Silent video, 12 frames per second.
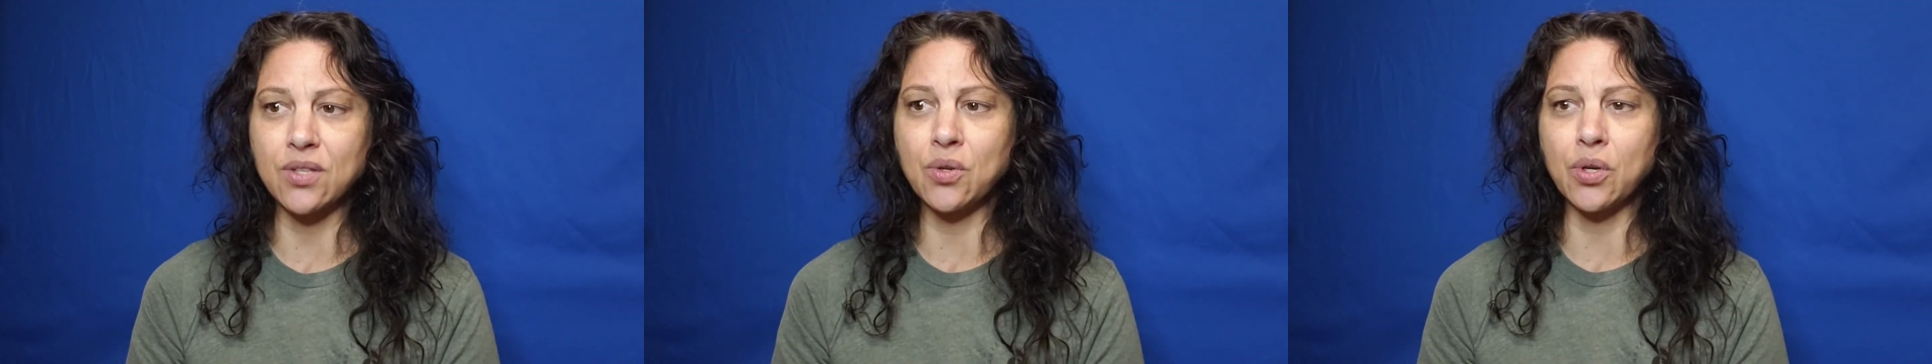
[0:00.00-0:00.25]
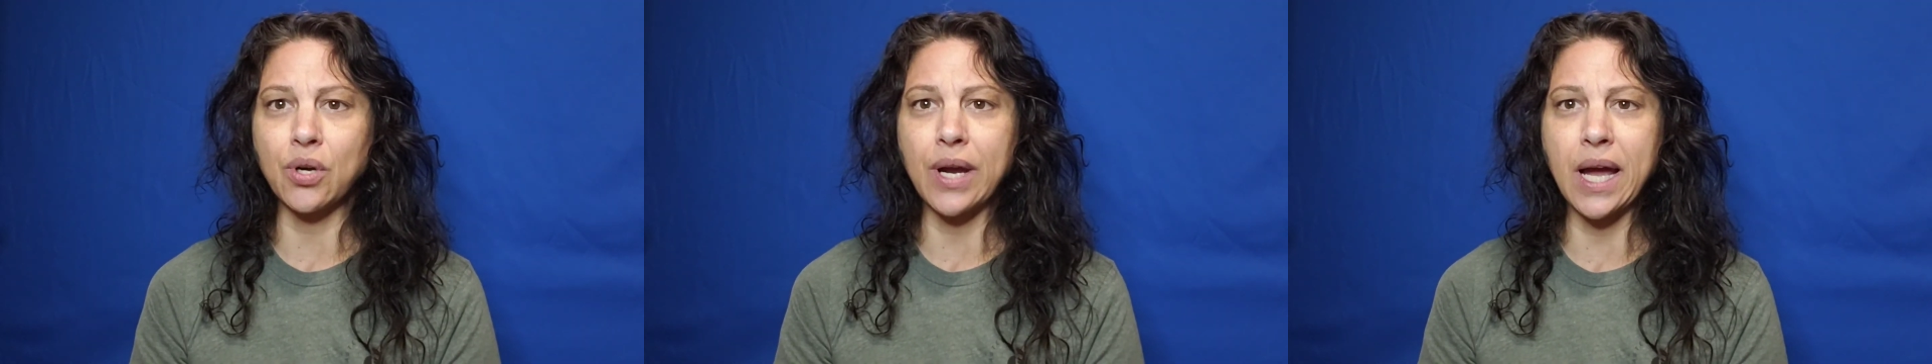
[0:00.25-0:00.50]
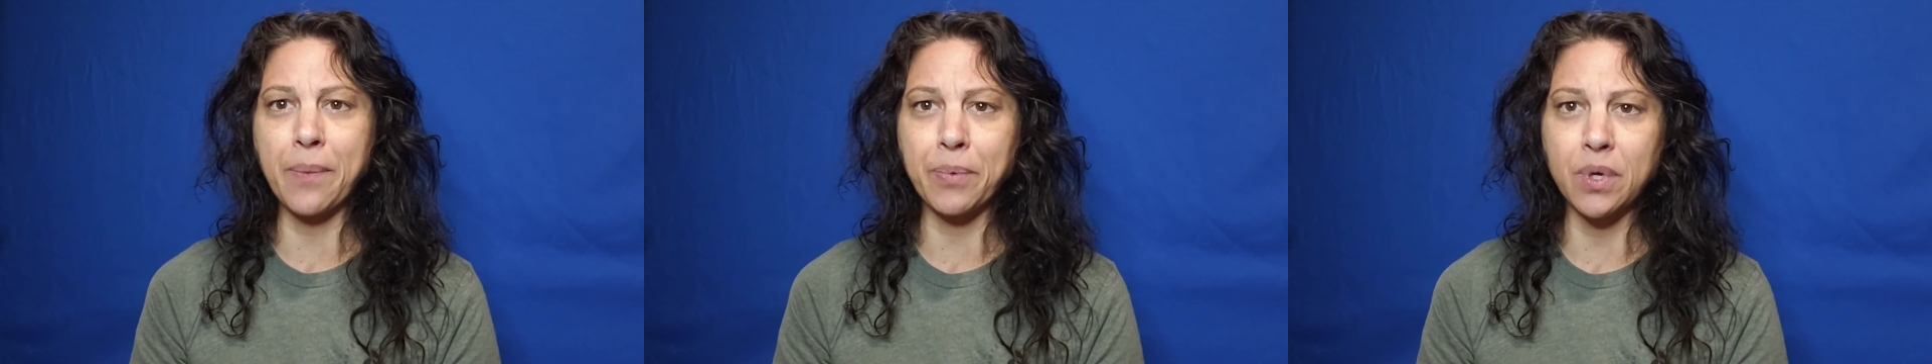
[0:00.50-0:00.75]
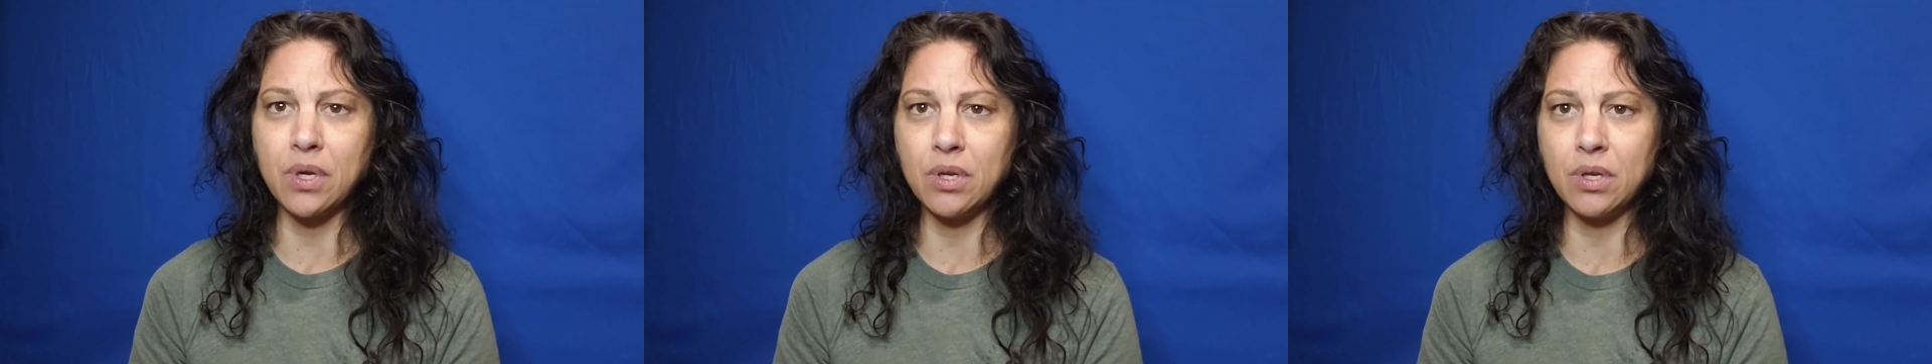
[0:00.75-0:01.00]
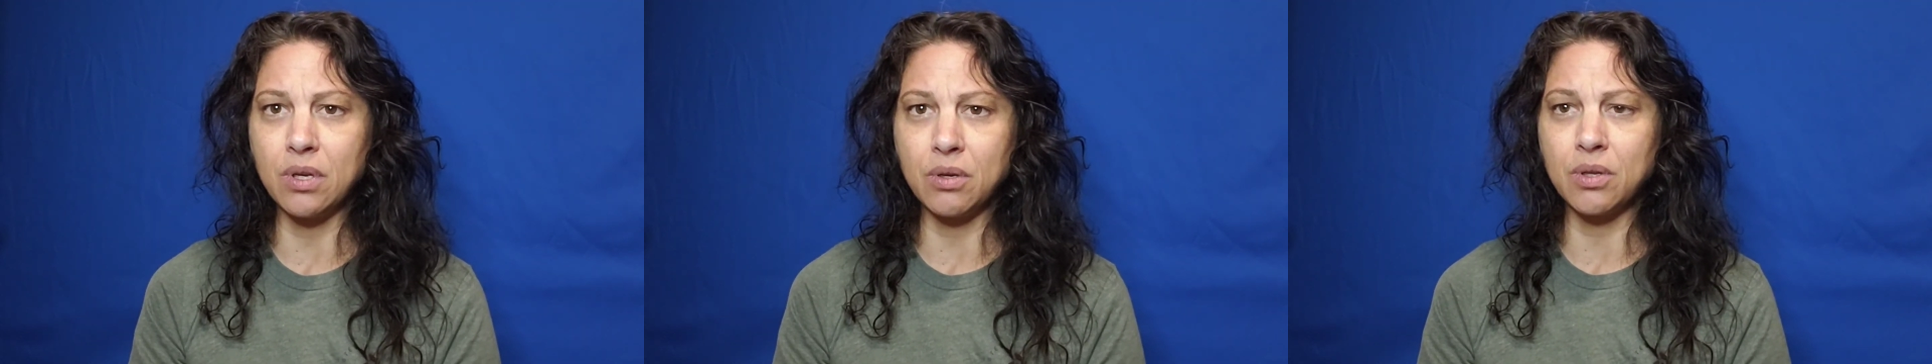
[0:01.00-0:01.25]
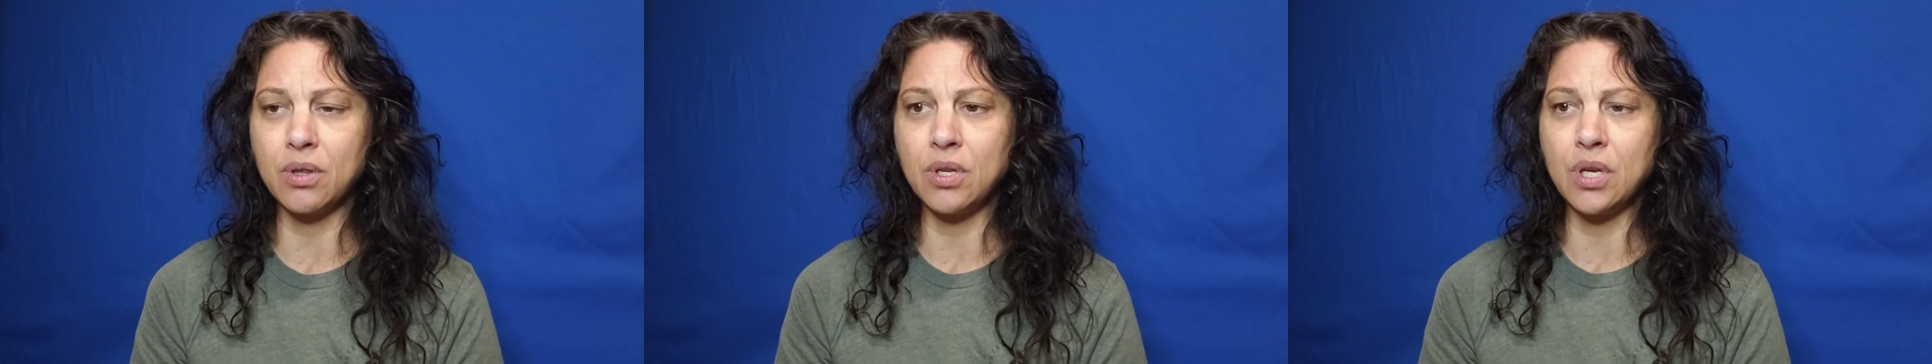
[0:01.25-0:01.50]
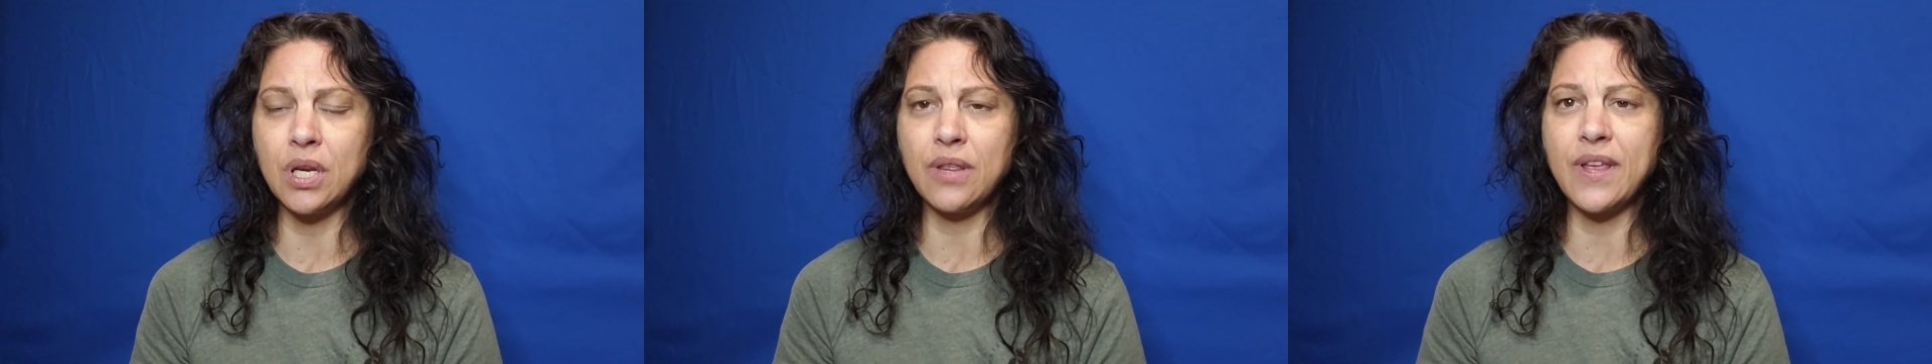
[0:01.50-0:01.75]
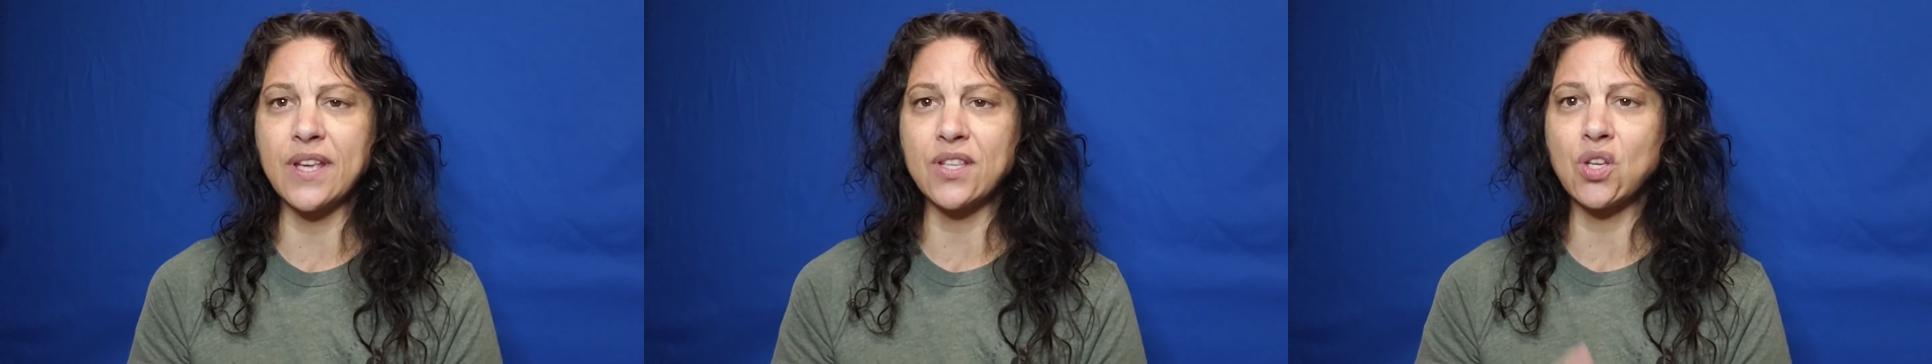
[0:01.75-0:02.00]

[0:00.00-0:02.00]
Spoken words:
Oh, you're happy, you know, you need this.